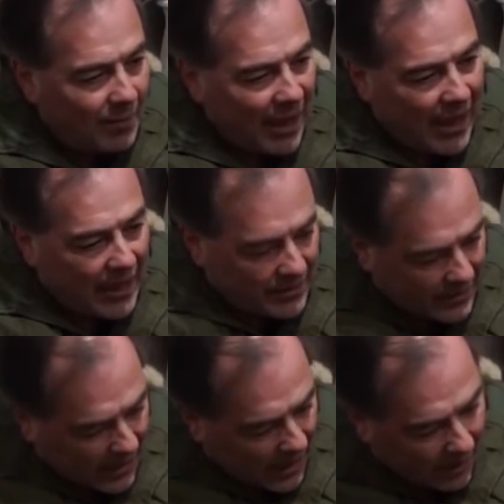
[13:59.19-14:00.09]
year. And
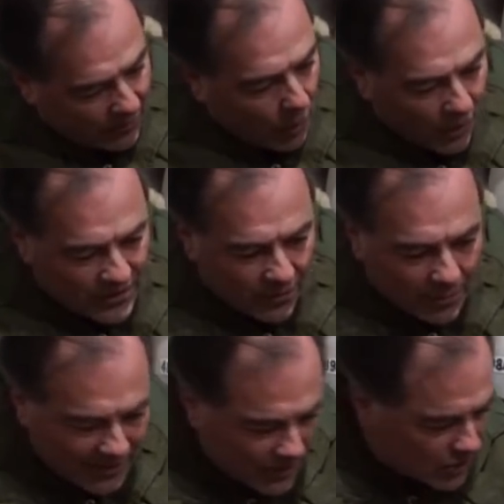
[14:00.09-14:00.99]
of course
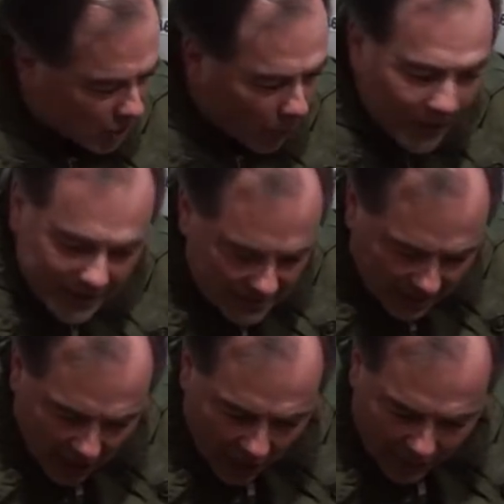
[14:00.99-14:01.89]
everybody's stories
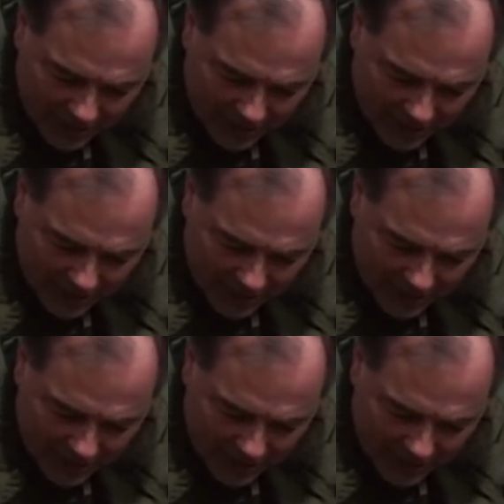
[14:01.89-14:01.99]
along with